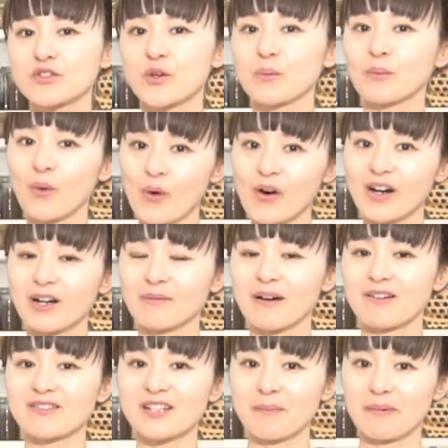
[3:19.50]
know more
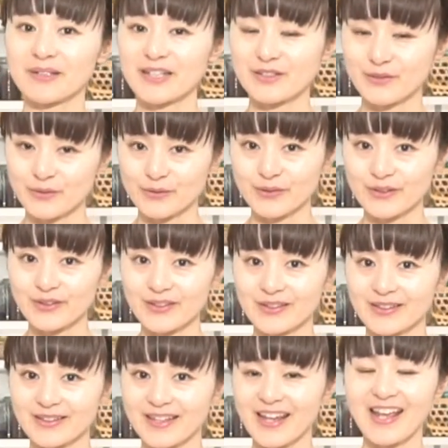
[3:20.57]
about Japanese food
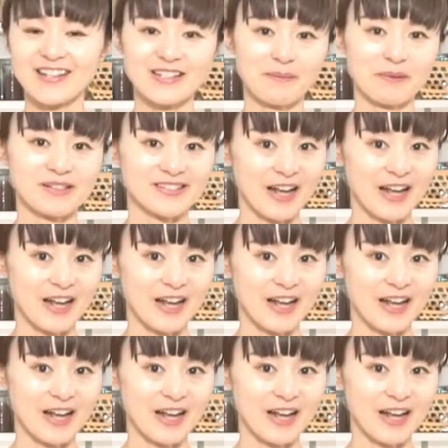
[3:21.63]
and Japanese